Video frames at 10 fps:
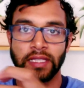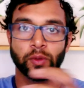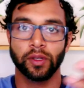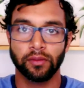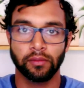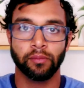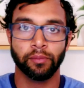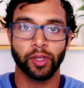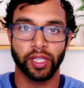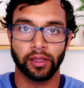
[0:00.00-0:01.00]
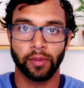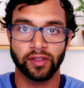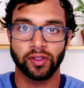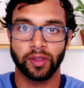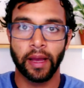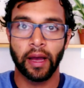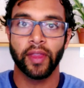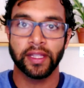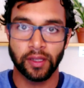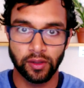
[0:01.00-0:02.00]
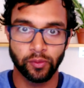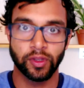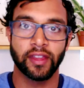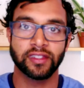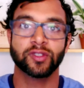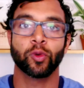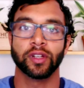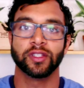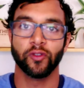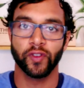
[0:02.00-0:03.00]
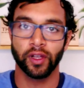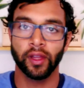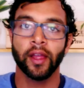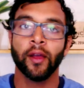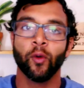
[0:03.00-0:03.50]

That's what building muscle is about. That's that soreness you feel.